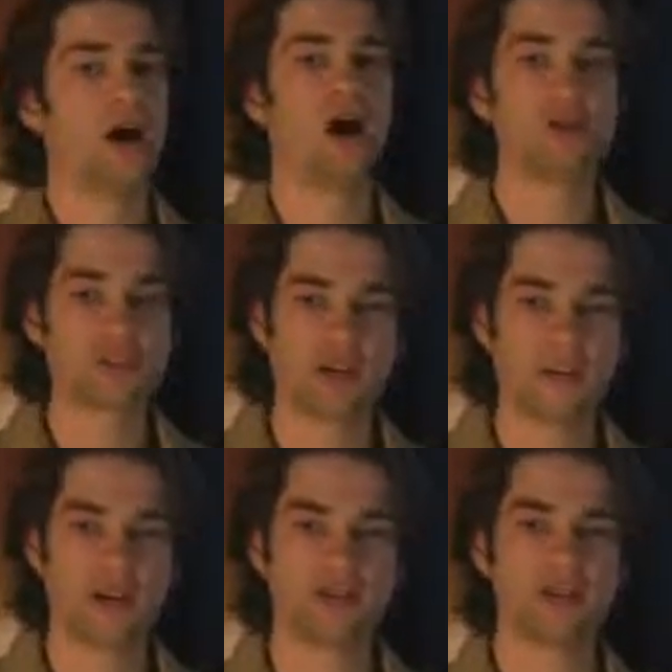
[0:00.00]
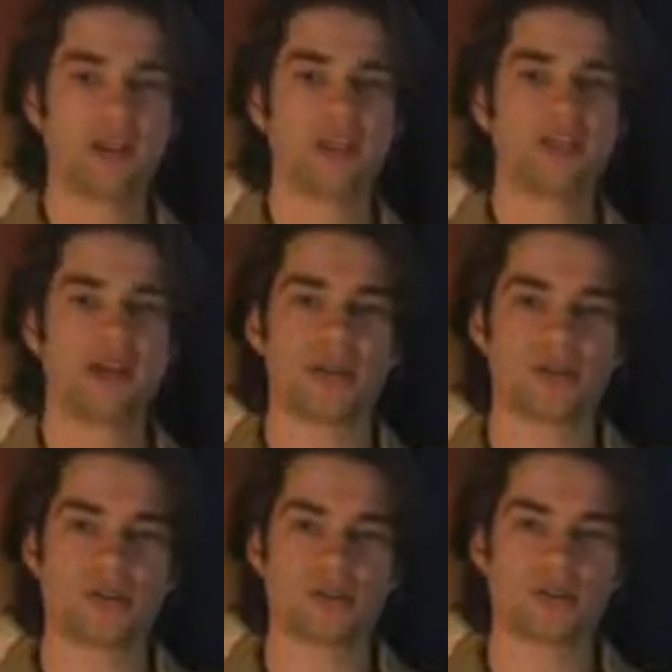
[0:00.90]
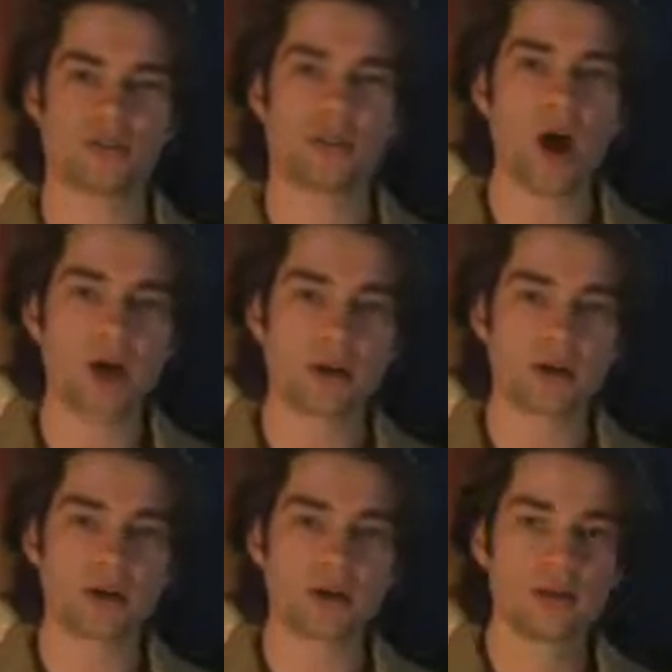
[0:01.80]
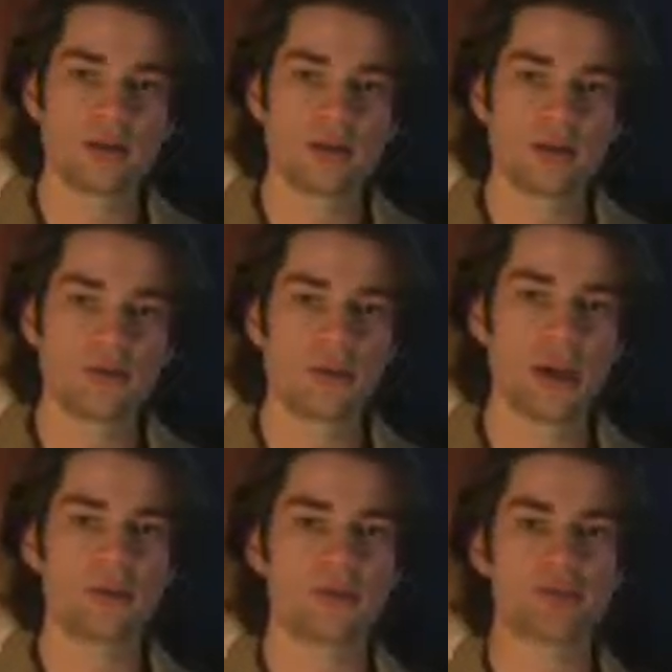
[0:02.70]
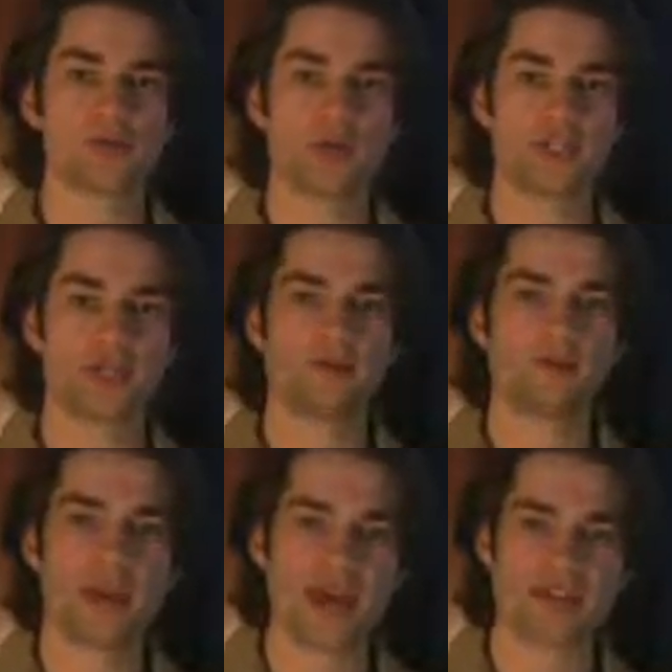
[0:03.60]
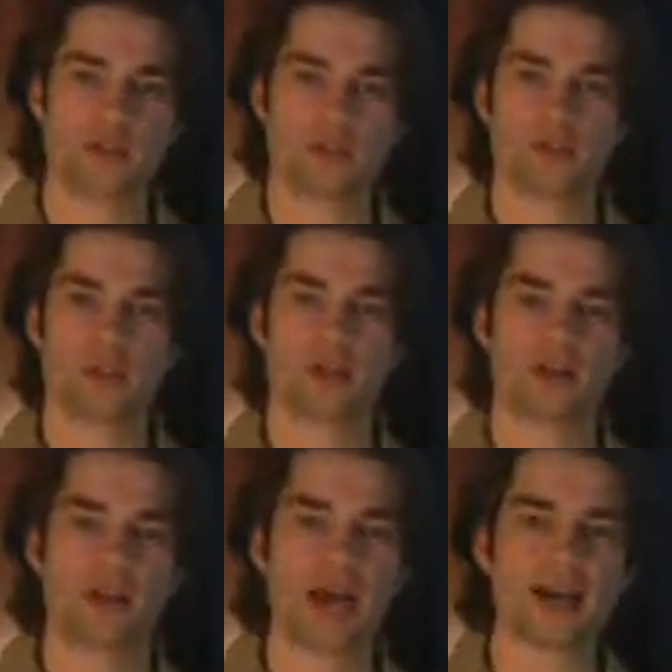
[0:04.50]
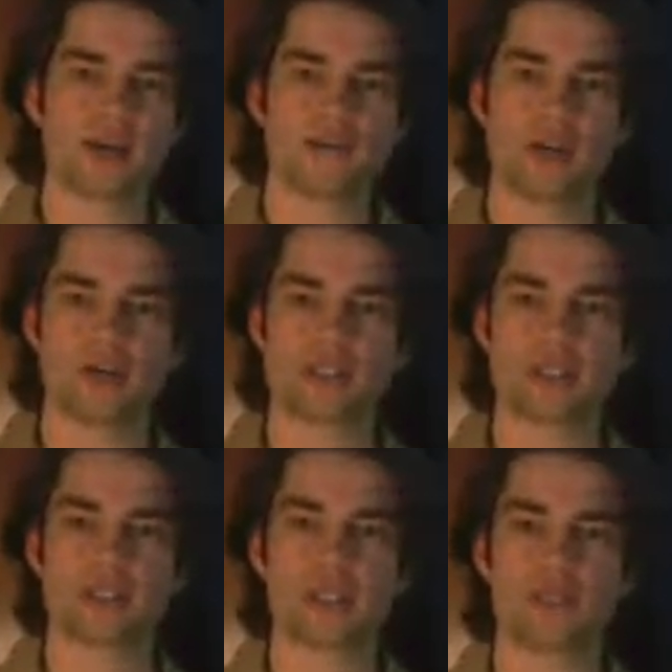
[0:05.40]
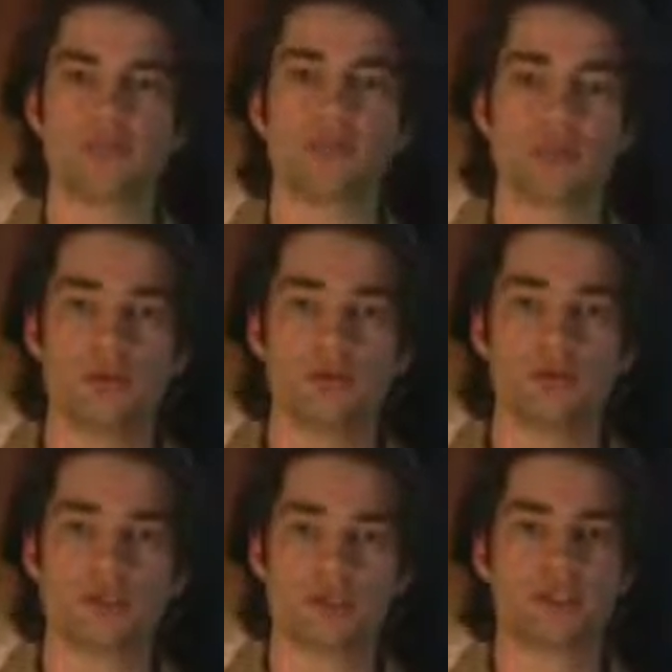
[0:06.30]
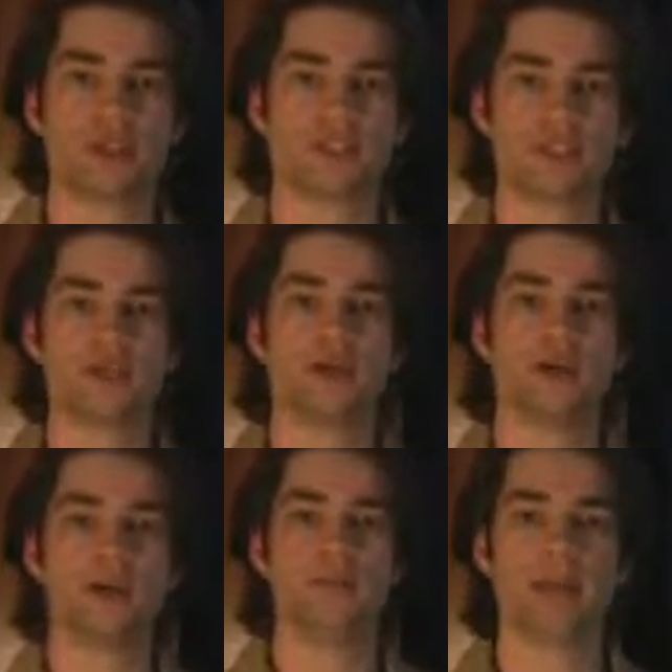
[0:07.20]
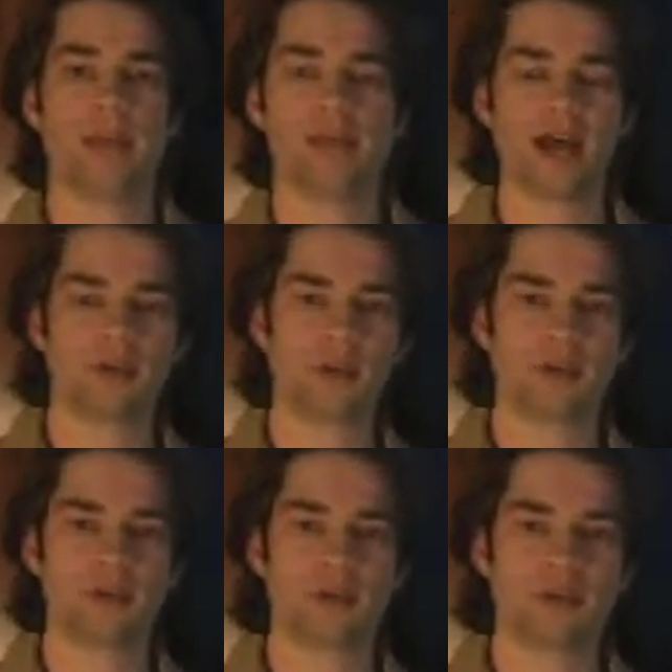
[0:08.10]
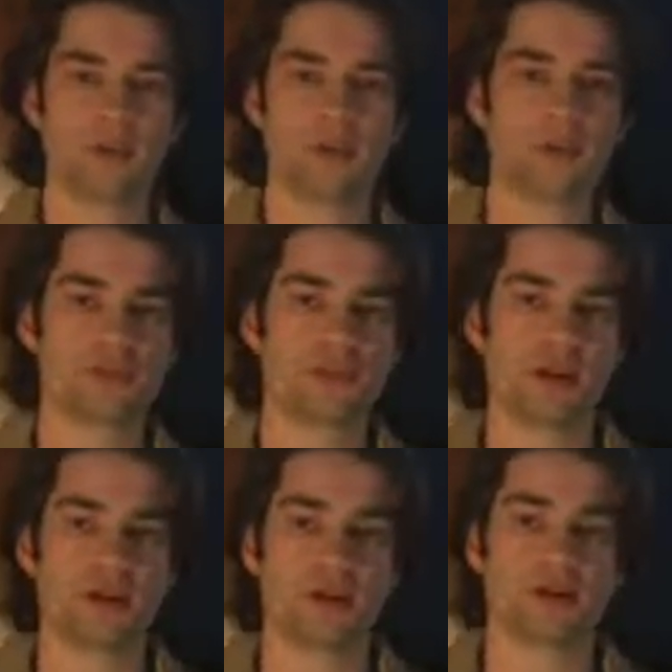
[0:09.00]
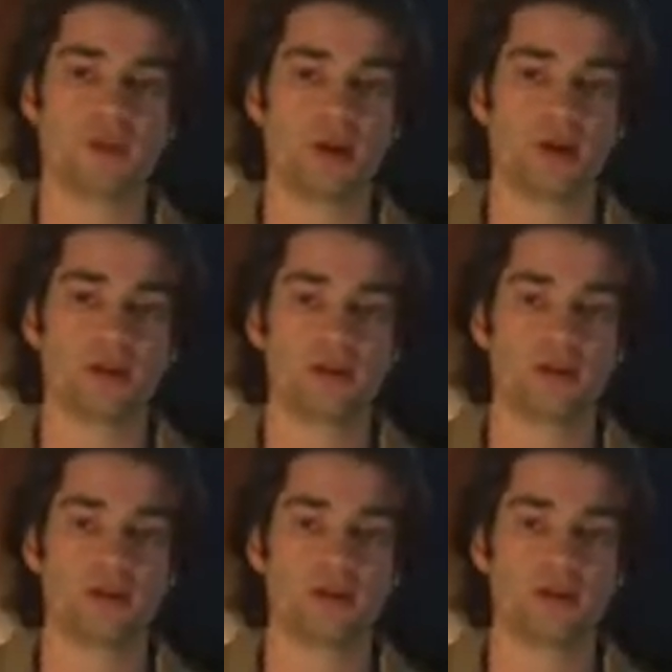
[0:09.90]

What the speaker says: Also, because we made the transistors smaller, we're able to switch them faster, which means that clock frequencies can improve. So you're going to see many clock frequencies above the 3 gigahertz mark.